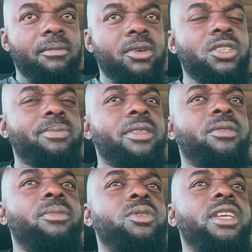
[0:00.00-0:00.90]
because
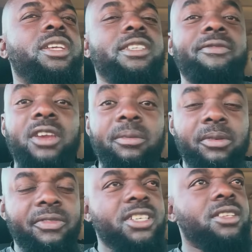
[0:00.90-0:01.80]
Bathroom Boutique is a very
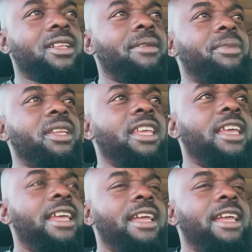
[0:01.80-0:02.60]
professional company.